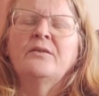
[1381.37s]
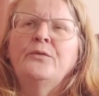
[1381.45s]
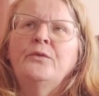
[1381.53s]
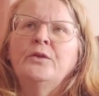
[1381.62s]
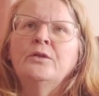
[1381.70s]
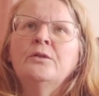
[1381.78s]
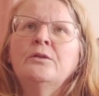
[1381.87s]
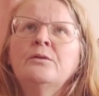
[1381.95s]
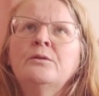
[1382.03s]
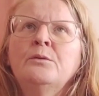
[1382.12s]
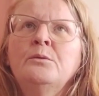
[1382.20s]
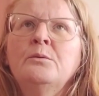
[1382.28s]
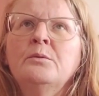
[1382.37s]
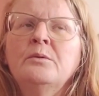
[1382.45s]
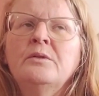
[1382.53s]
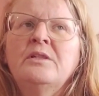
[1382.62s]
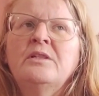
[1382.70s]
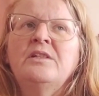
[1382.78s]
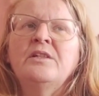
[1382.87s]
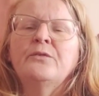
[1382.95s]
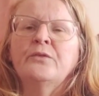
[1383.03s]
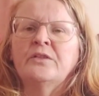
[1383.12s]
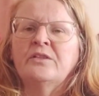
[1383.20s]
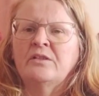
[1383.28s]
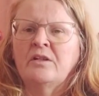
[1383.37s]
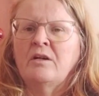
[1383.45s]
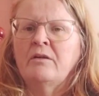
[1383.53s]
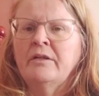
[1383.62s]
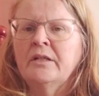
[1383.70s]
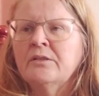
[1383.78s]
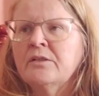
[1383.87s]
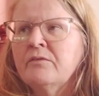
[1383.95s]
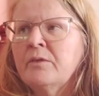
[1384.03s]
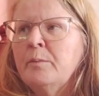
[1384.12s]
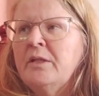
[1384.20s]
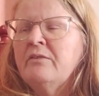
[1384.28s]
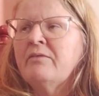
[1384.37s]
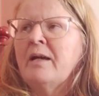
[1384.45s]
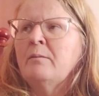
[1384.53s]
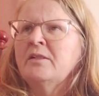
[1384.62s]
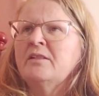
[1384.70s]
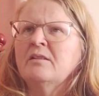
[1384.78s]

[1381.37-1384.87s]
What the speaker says: a few different scenarios of the bee family.